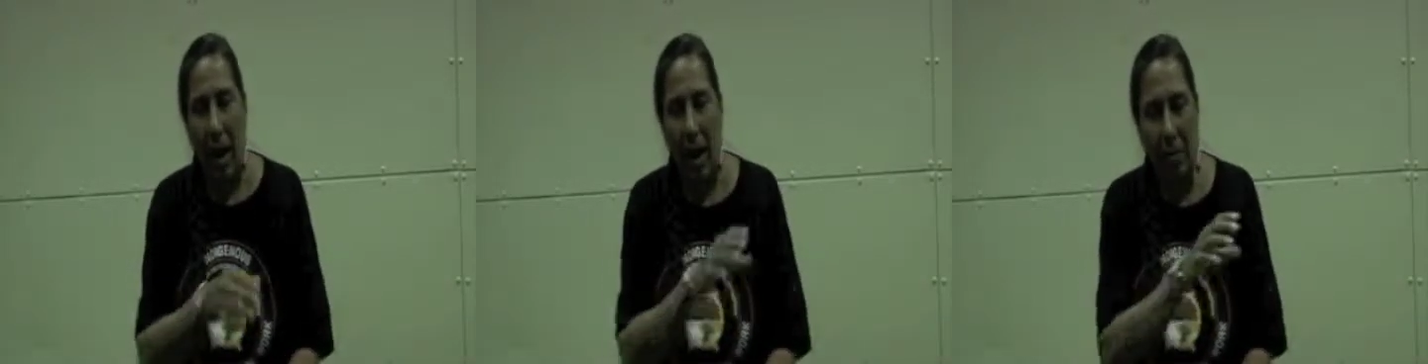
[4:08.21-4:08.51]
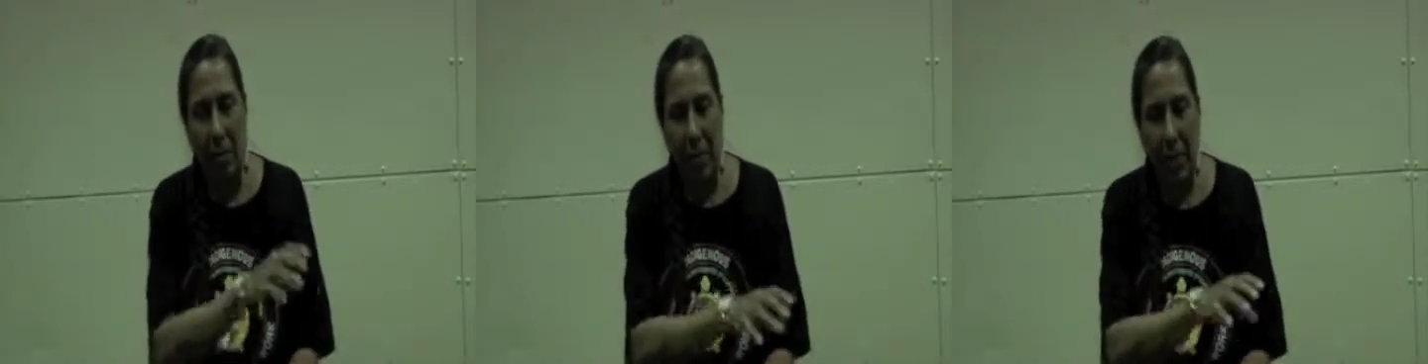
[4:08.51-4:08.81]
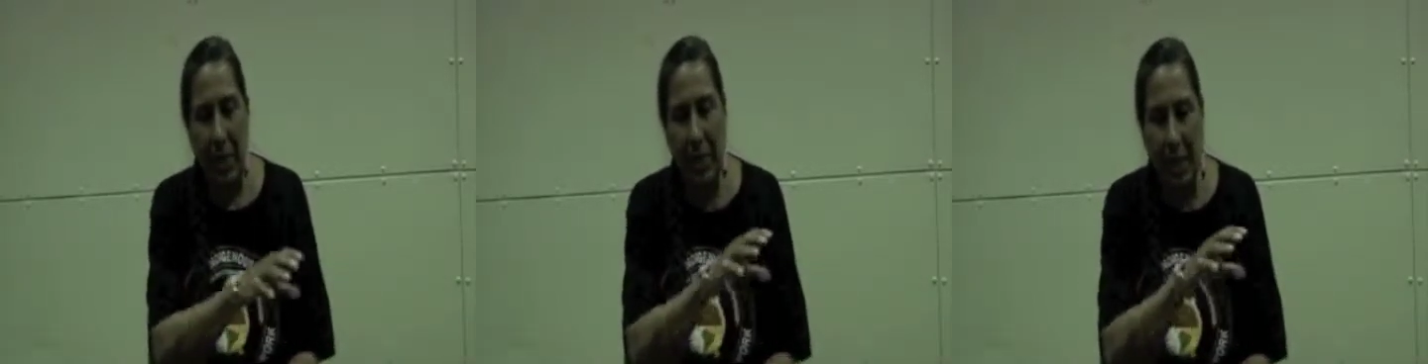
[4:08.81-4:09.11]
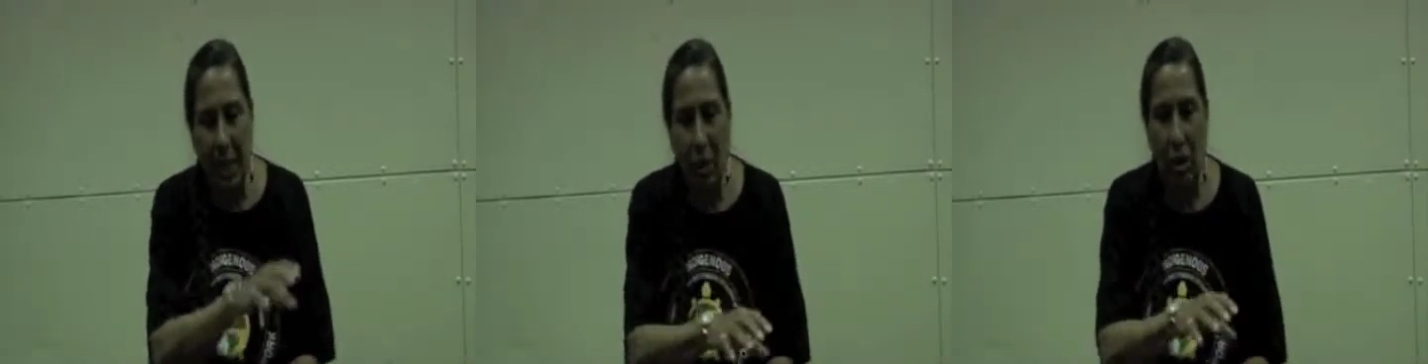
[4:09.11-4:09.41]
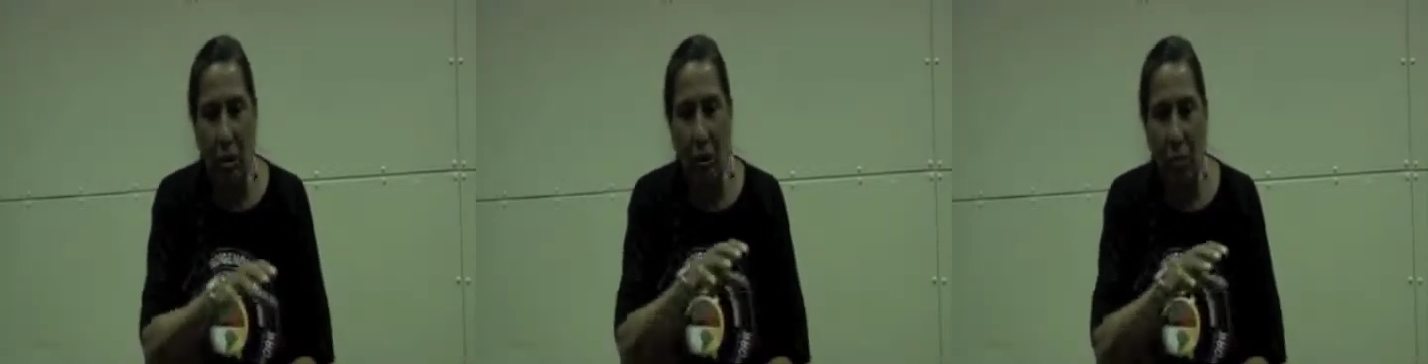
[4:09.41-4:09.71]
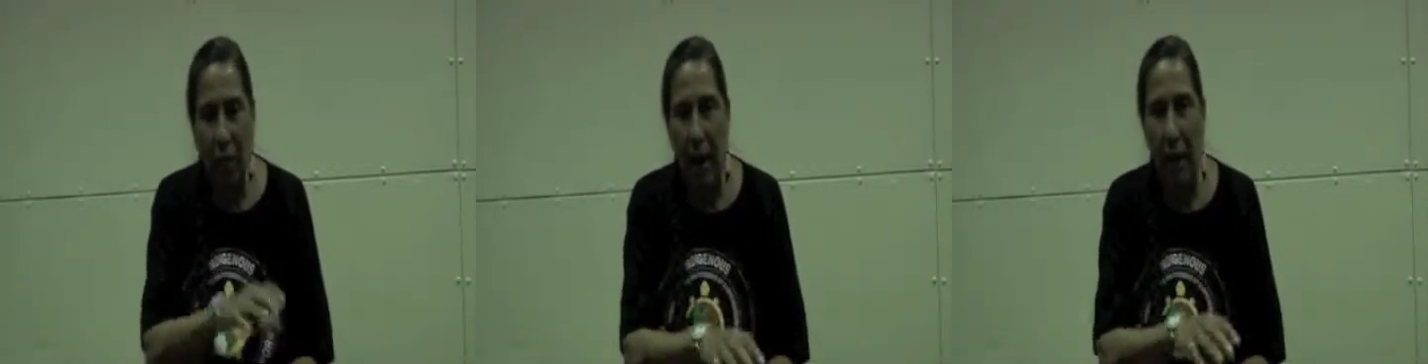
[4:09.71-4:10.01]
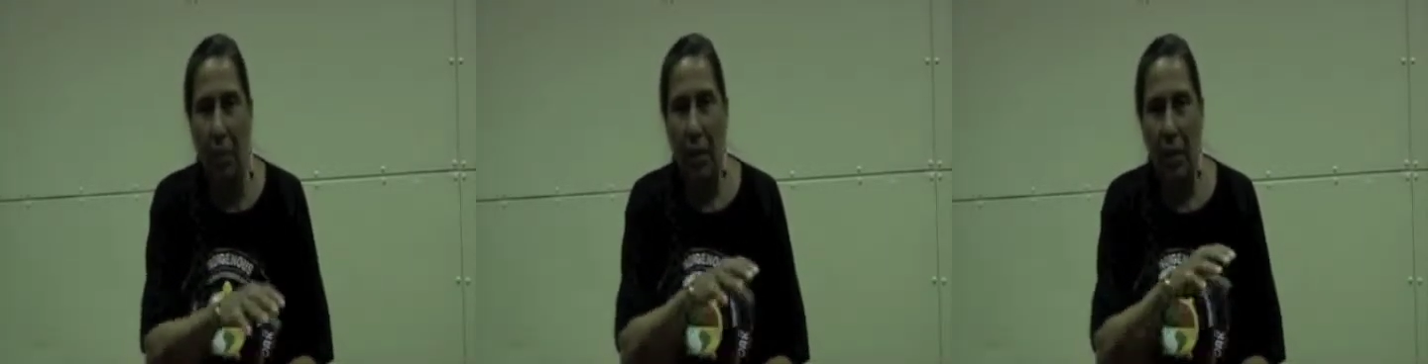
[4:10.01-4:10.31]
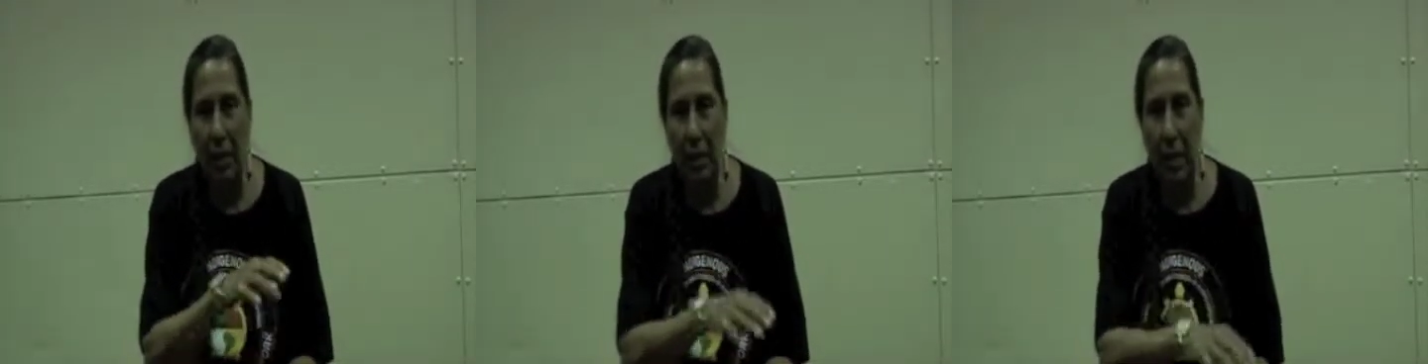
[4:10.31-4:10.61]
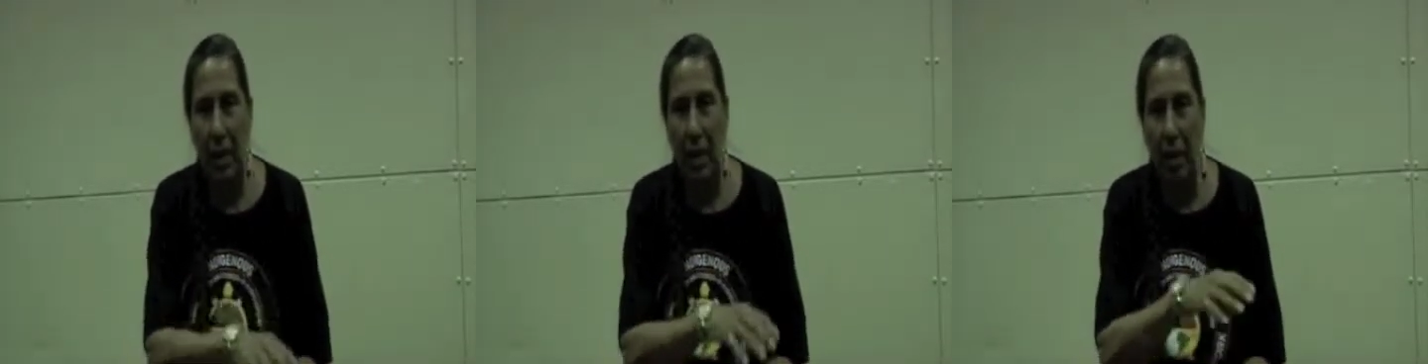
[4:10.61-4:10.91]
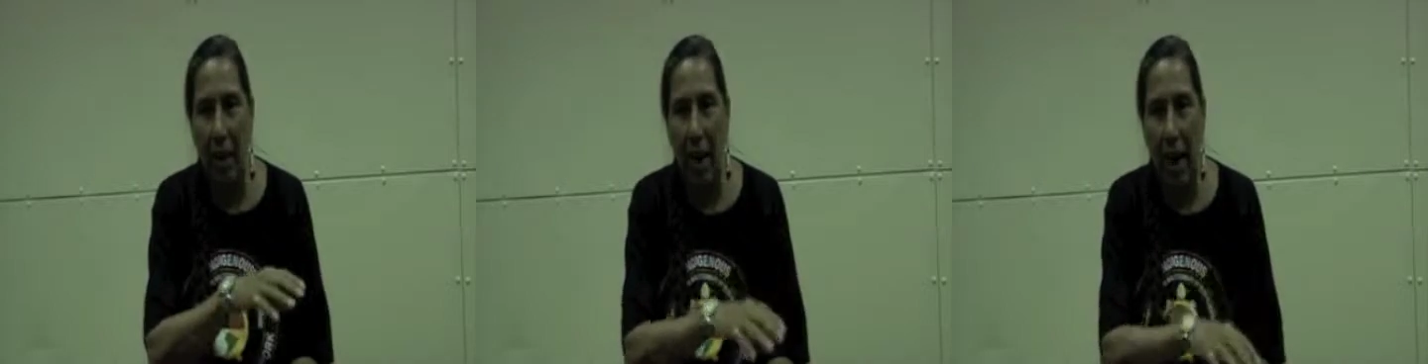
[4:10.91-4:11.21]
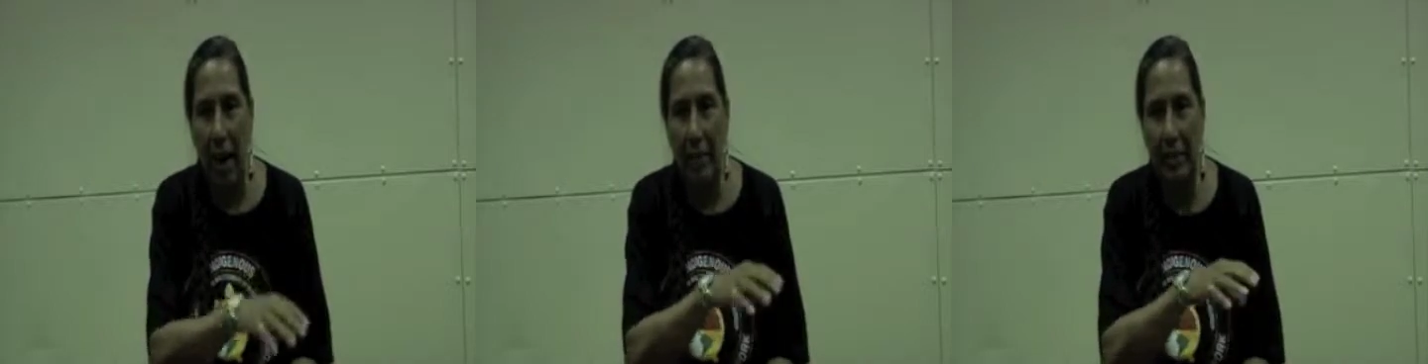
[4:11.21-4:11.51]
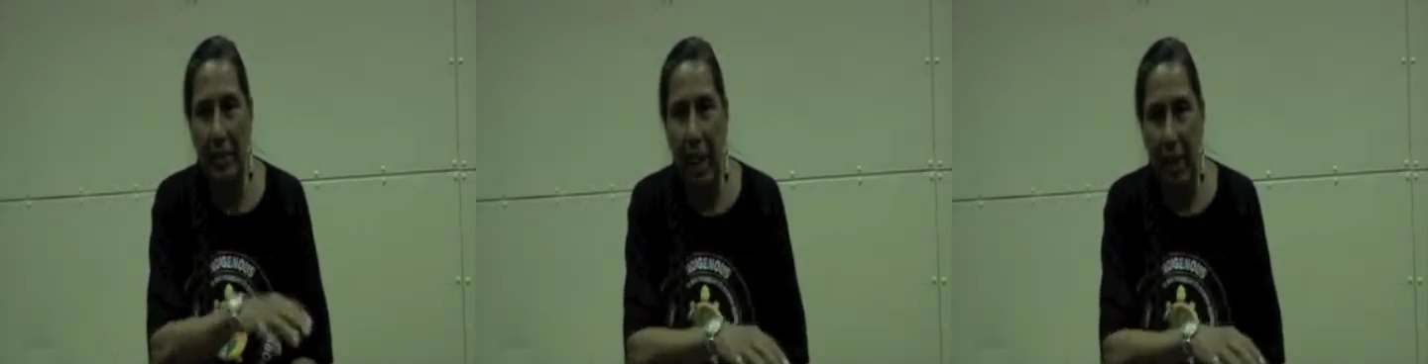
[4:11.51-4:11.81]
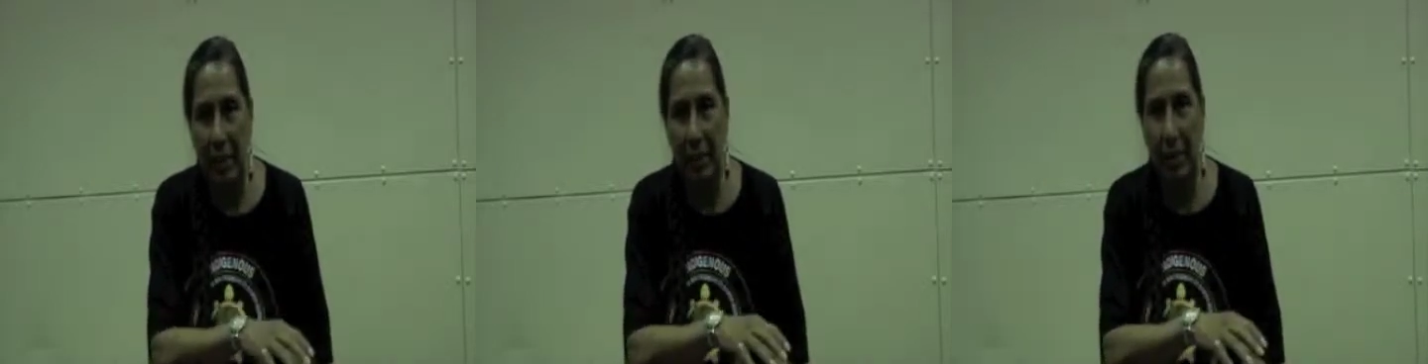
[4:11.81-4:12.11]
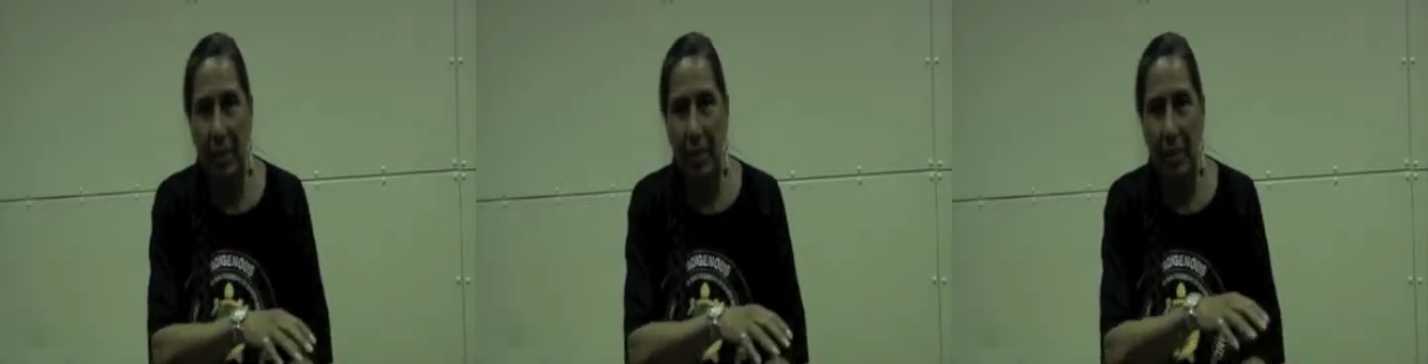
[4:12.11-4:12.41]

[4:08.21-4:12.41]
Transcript: Every single family there has cancer.